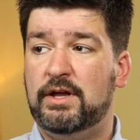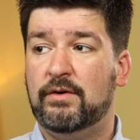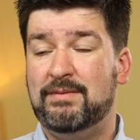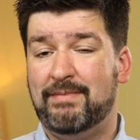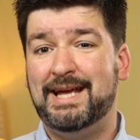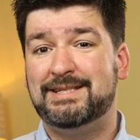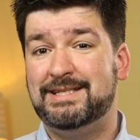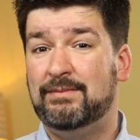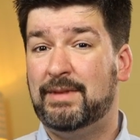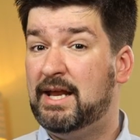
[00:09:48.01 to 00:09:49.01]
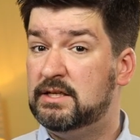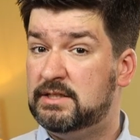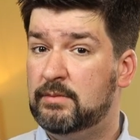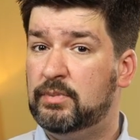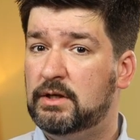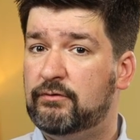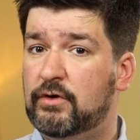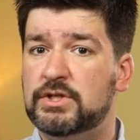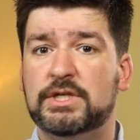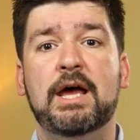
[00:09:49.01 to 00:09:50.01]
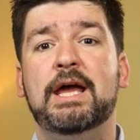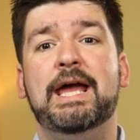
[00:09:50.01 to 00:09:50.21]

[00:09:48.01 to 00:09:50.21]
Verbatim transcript: theory might seem kind of simple at first,